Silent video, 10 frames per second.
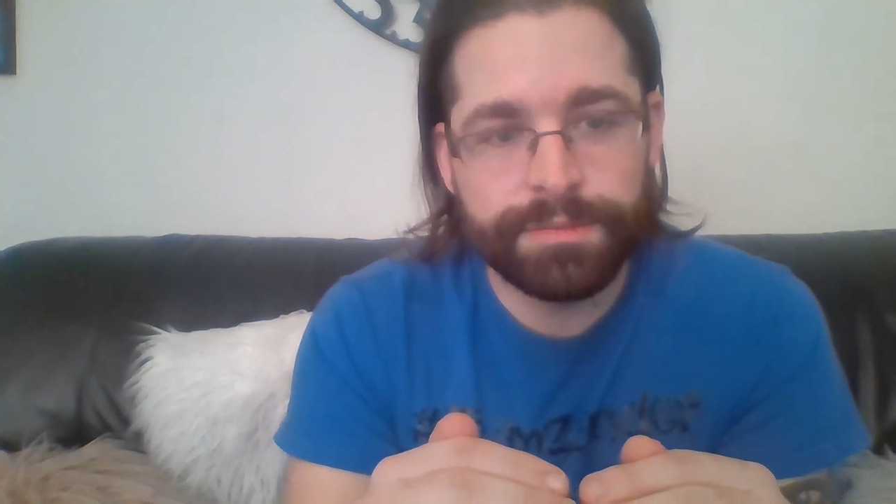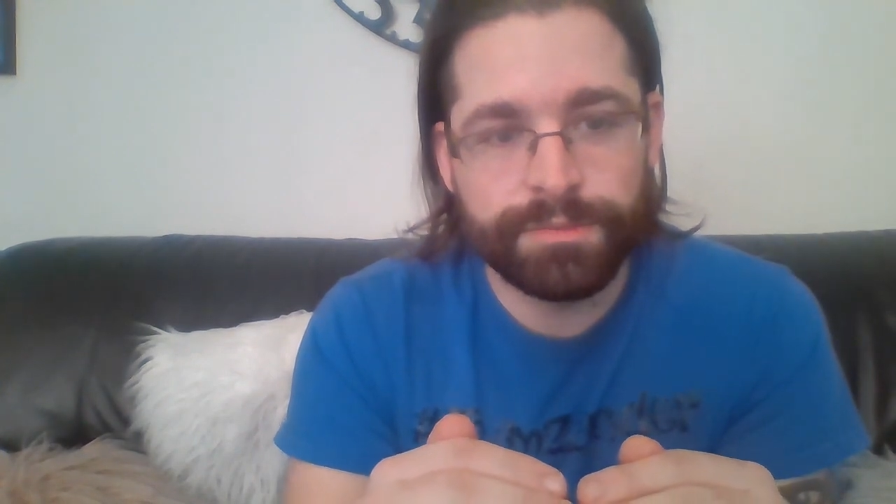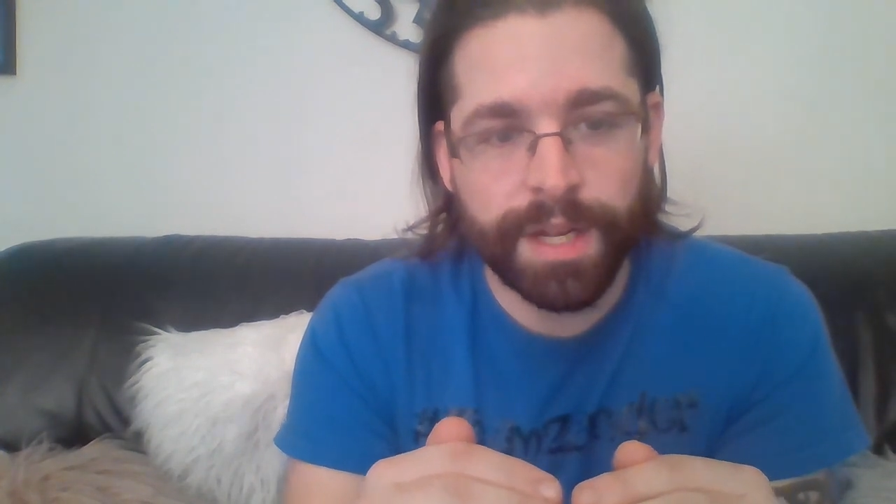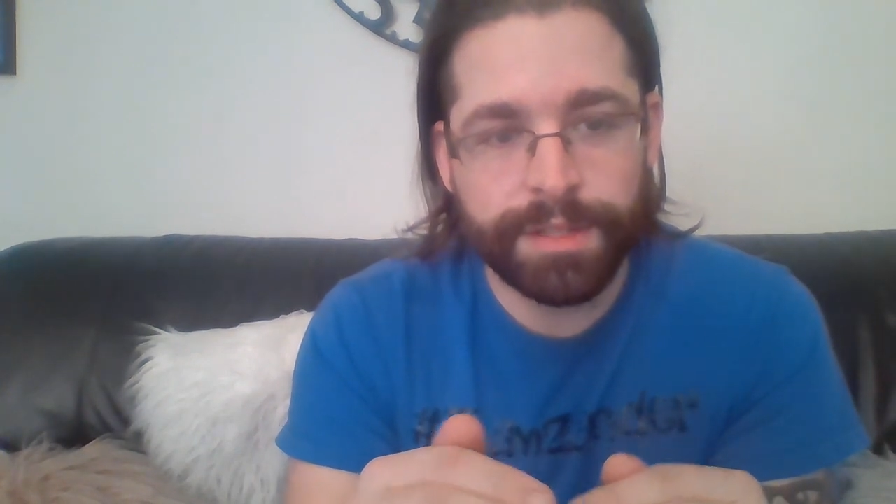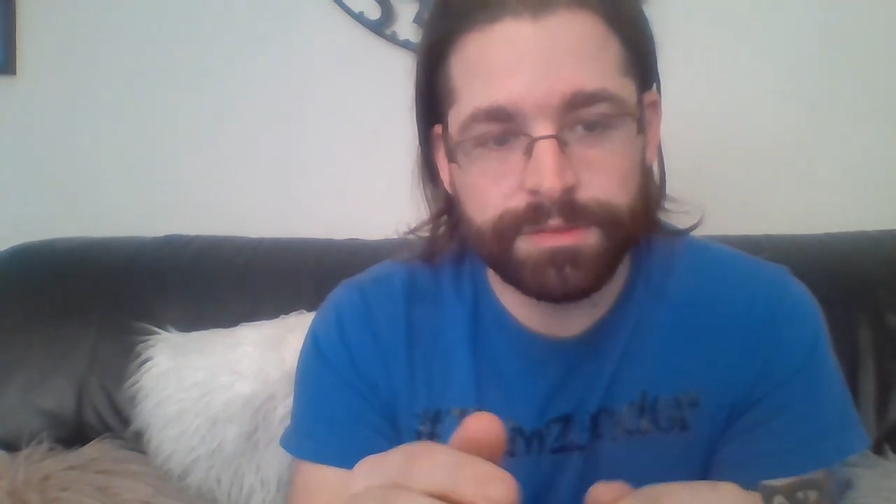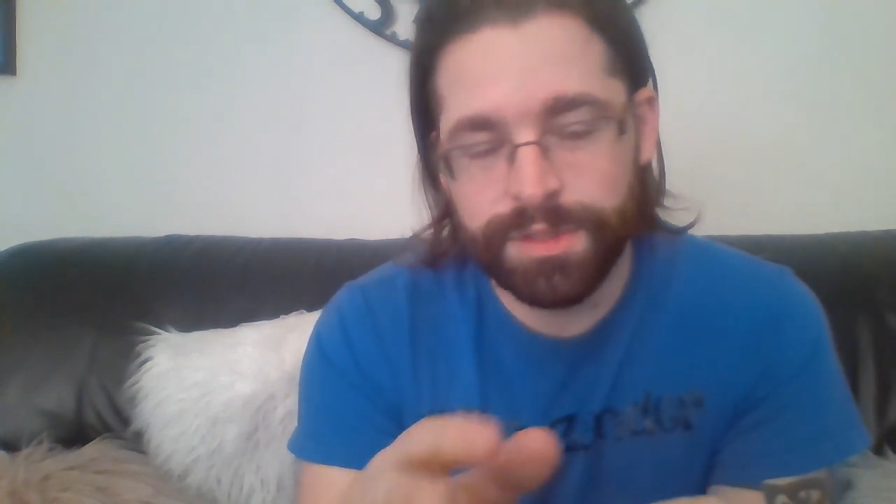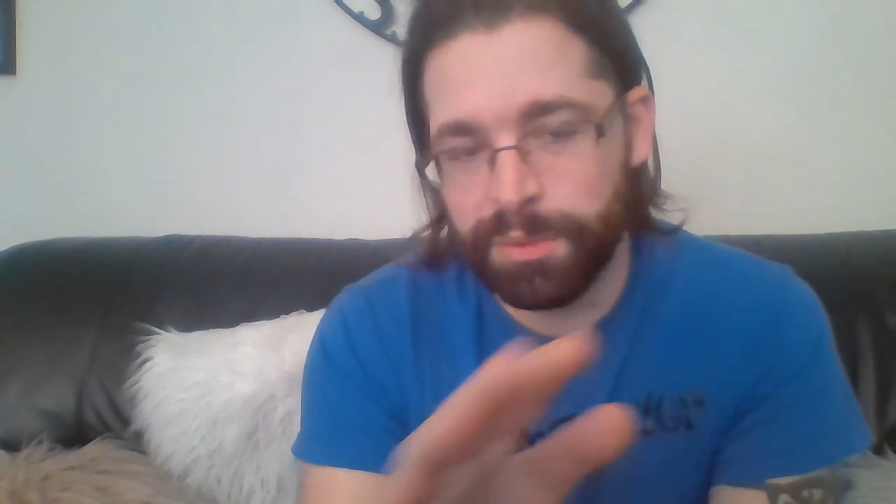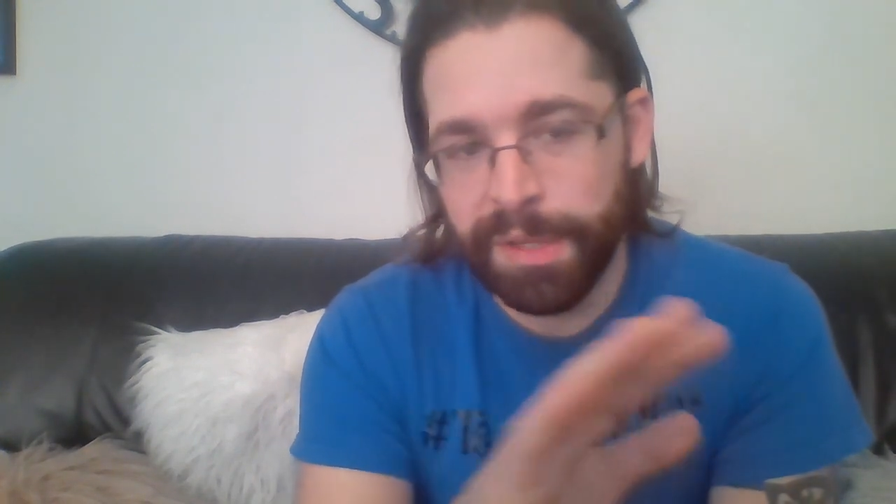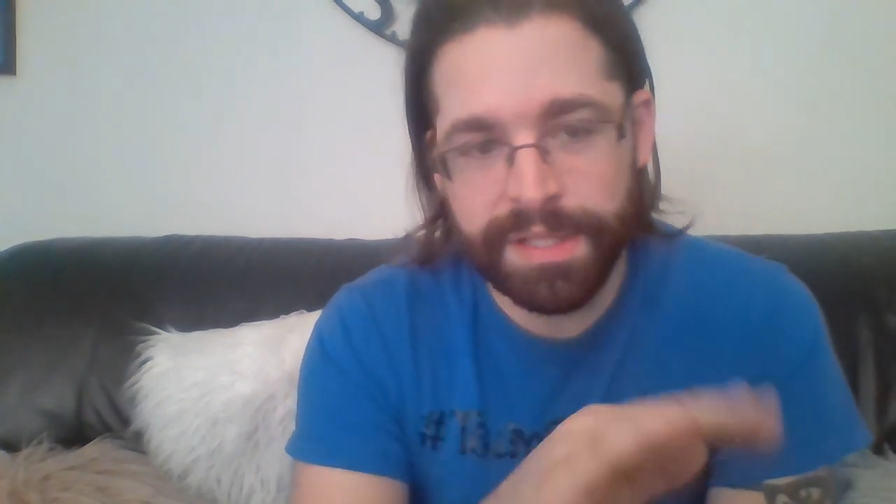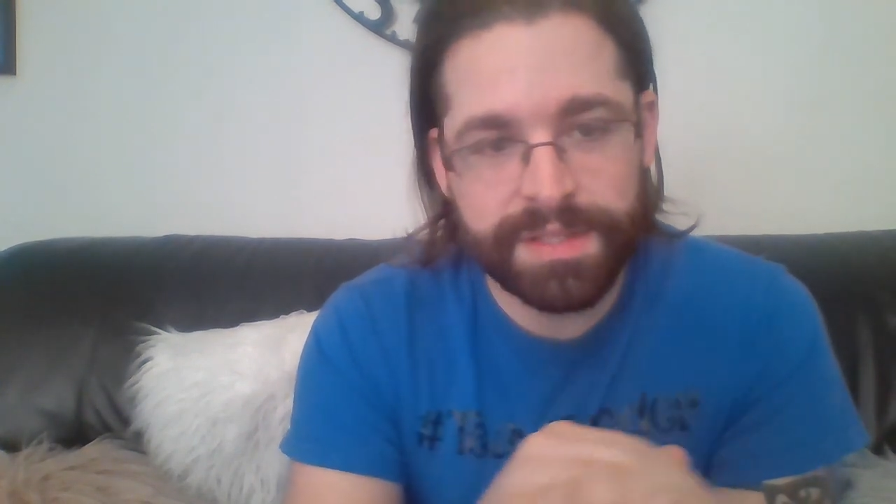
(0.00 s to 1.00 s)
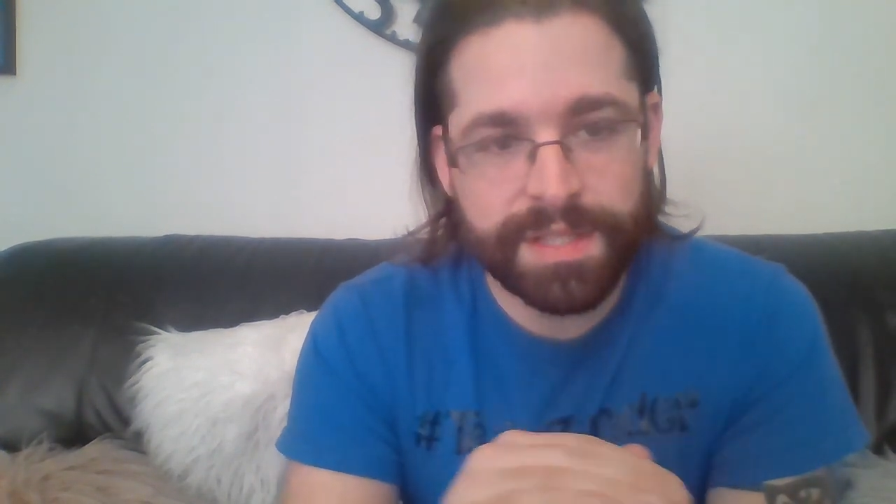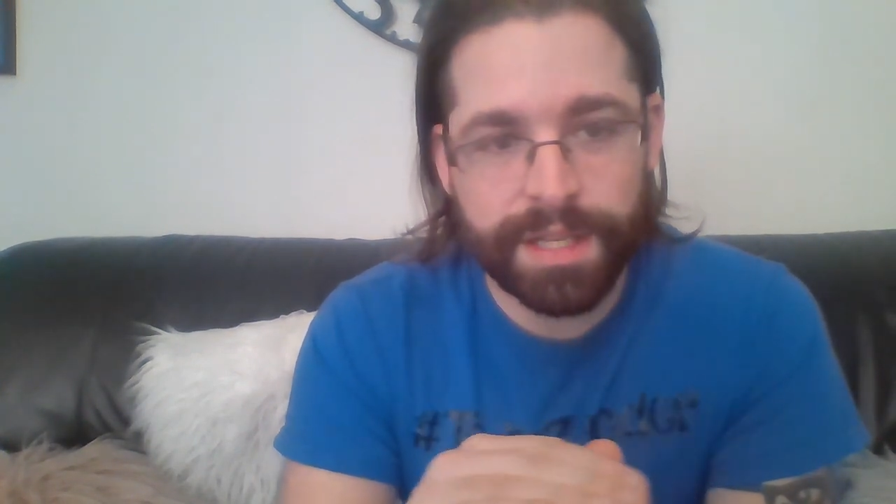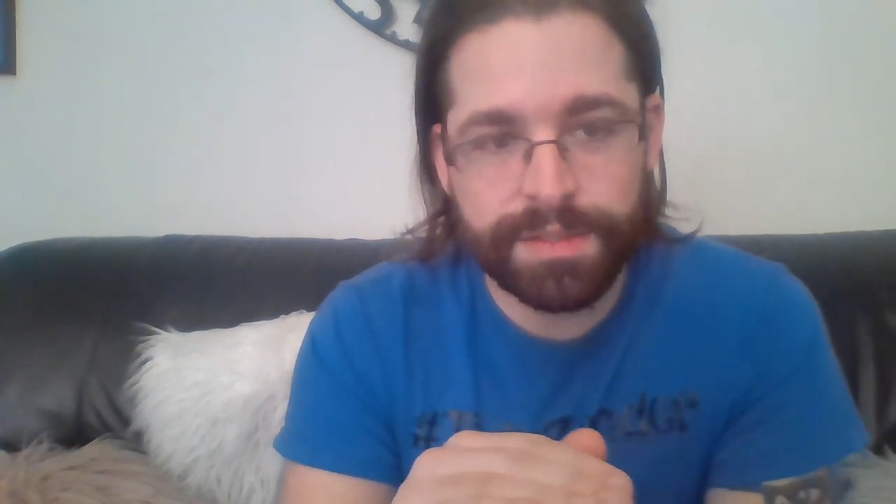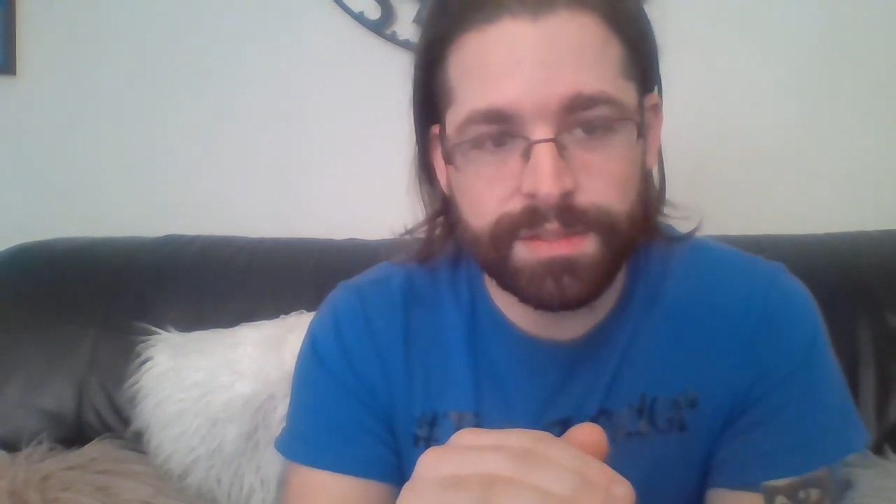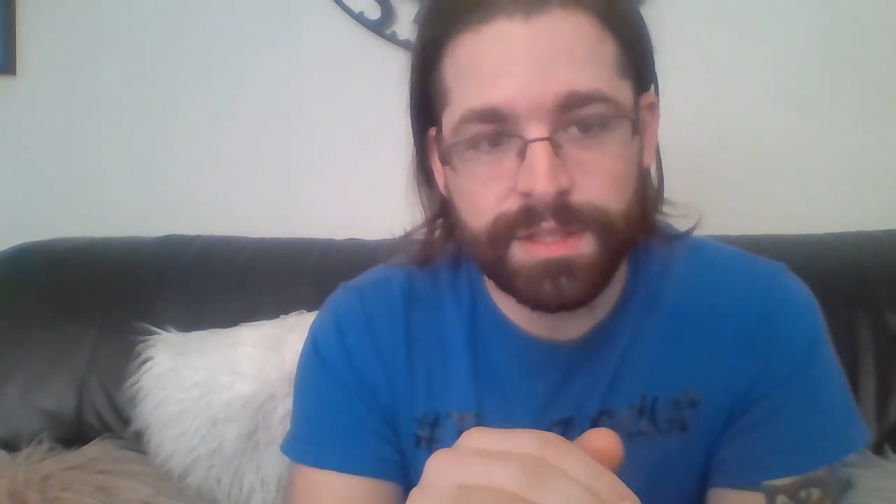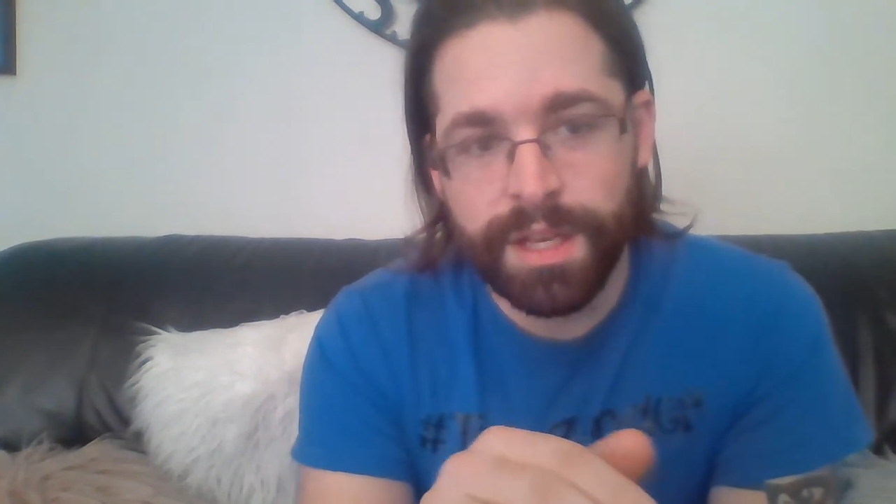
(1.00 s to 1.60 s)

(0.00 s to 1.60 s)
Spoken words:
right? You picked 6,